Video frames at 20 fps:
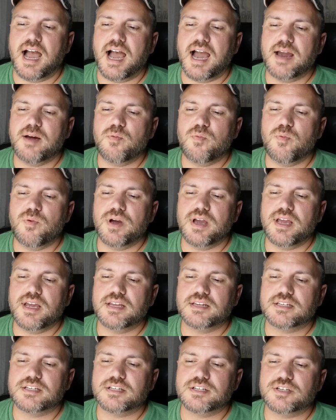I
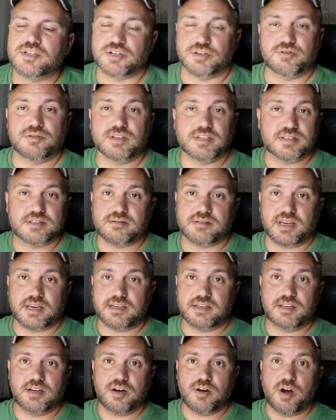went to this
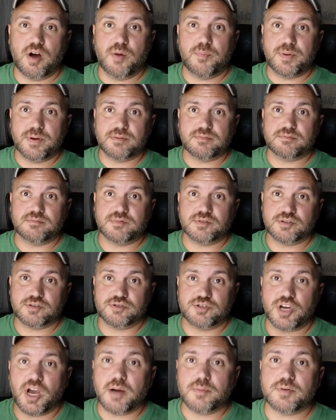open
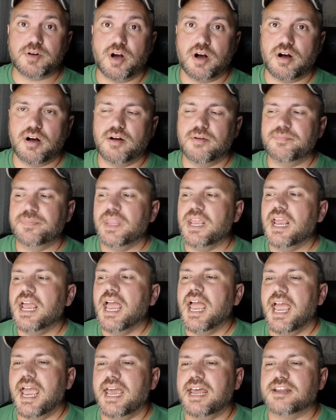job call,
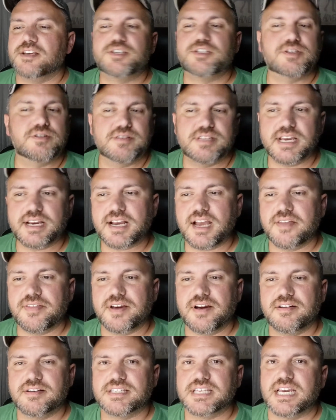and as soon as I got
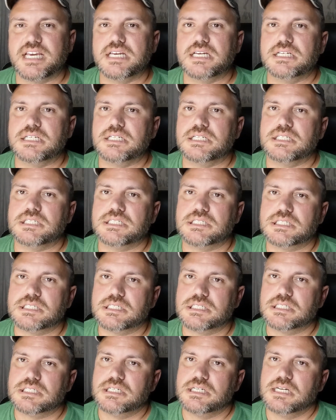there, I was like,
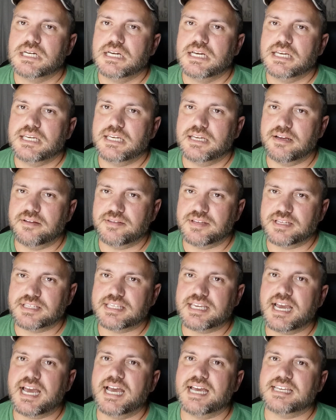ugh,
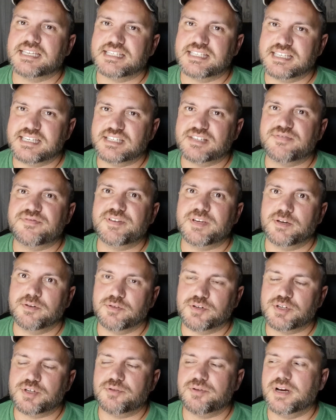this has this
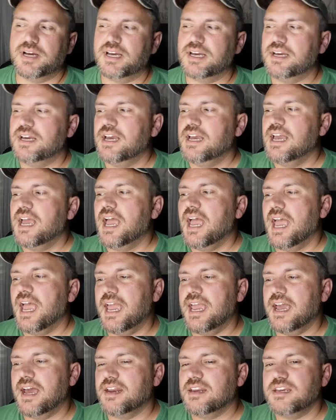feel to it.
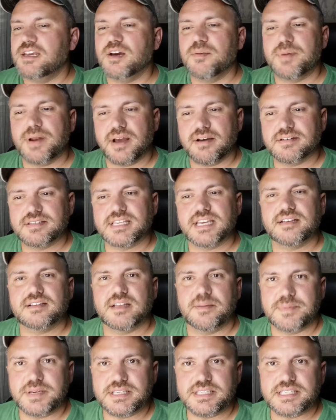And, but I was
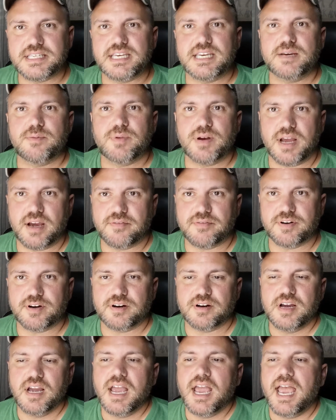like, let me see,
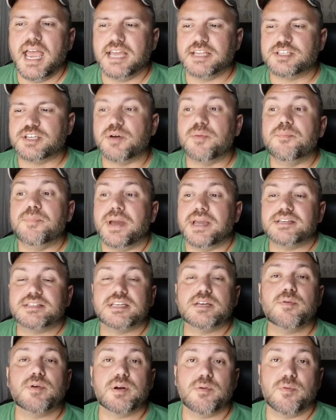whatever. And so
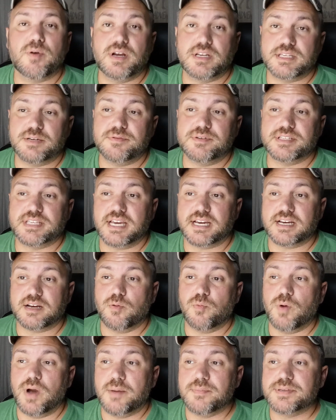basically what it was like
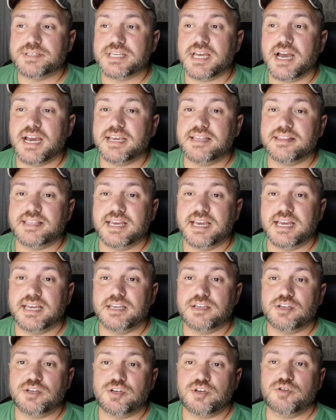a website
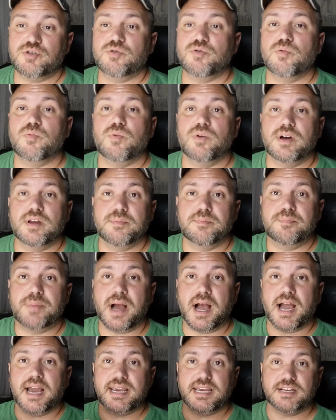that you would
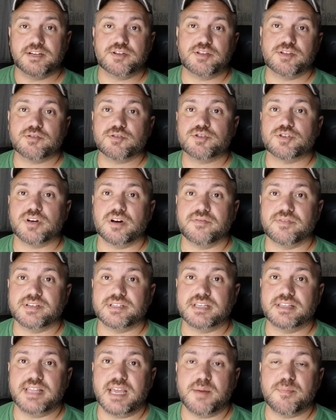buy into their
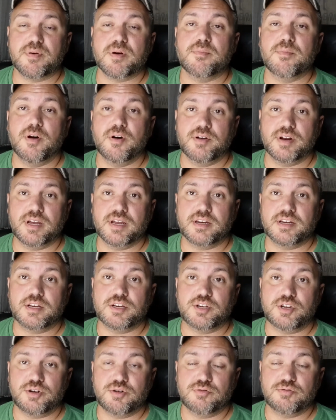service, that they promoted
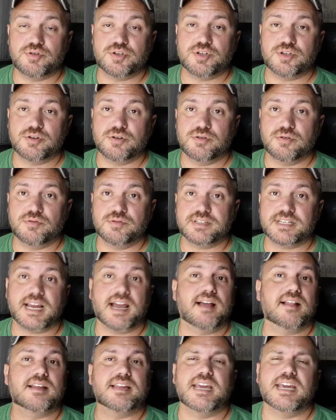you to
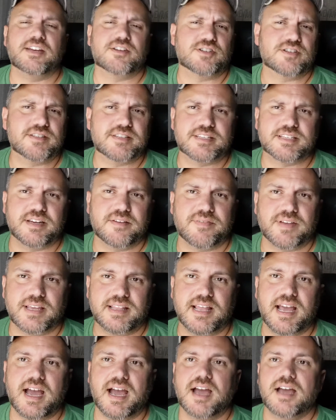talent agents, stuff
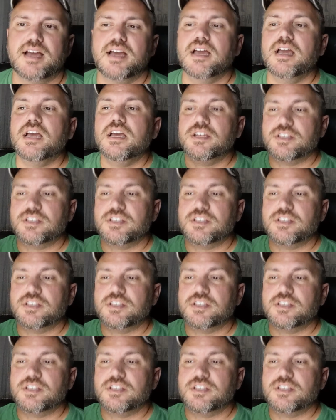like that.